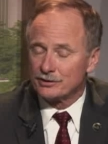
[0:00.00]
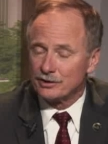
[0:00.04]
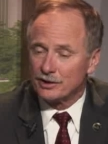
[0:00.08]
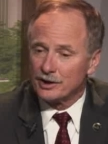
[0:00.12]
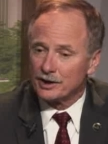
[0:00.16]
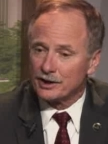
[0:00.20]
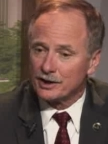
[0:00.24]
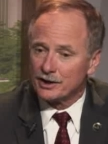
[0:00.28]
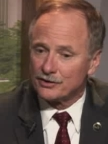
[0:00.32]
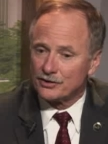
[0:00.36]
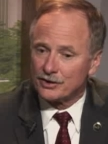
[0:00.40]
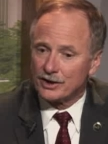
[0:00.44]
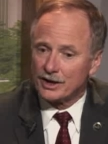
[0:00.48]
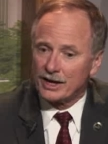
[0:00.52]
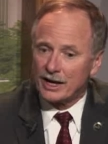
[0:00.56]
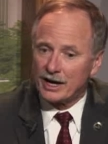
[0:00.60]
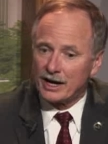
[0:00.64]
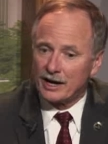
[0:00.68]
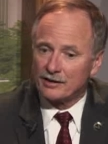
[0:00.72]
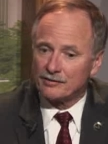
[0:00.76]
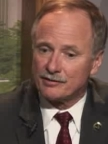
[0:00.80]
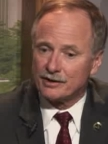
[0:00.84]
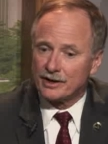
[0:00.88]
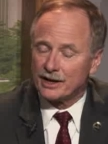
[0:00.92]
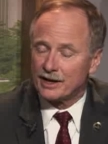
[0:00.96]
long as they
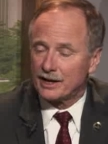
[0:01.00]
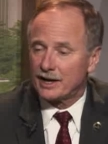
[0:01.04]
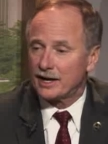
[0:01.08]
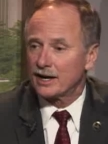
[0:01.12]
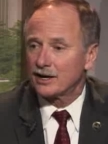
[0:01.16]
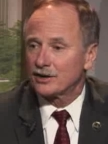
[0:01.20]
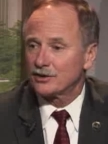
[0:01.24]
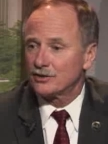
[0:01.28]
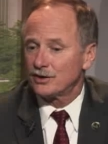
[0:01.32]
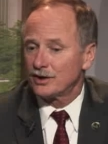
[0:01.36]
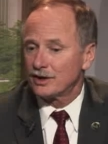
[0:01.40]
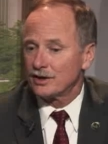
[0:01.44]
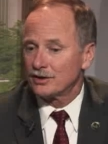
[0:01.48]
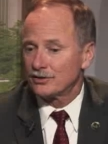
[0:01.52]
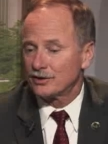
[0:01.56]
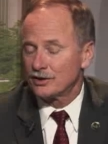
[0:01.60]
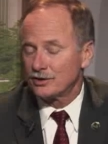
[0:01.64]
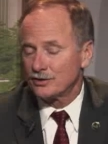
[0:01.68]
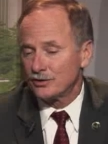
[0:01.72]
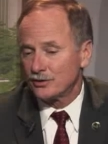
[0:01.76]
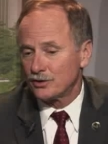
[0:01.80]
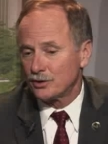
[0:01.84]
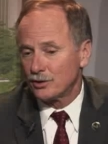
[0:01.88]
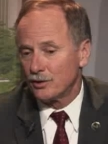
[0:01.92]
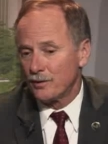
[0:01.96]
have that access. And
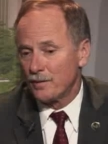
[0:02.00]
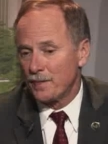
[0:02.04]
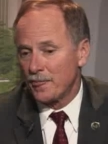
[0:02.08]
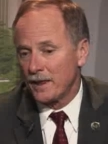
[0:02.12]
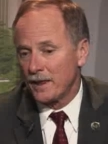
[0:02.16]
so